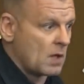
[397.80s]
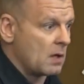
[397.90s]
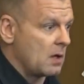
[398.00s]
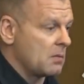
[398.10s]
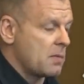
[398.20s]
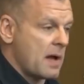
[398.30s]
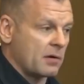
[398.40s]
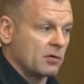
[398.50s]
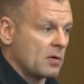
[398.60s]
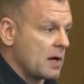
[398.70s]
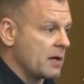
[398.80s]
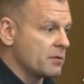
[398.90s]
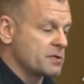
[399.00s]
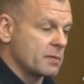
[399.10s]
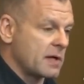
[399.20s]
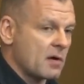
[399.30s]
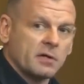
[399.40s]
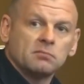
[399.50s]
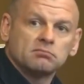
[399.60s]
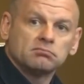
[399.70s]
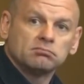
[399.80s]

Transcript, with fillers: uh, Akron, Ohio, Summit County.